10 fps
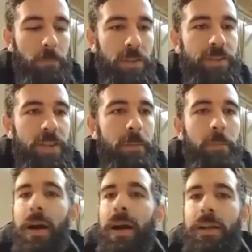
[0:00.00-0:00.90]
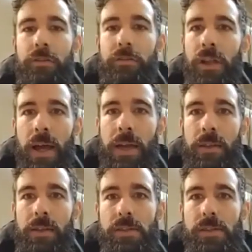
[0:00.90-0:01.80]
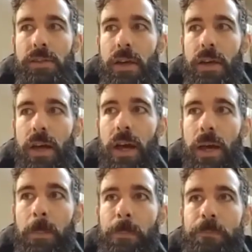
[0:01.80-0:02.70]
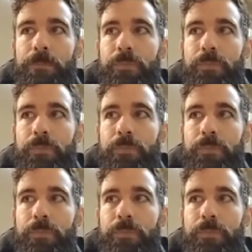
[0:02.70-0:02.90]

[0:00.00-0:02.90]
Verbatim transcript: um, the same kind of clients. Um, mm.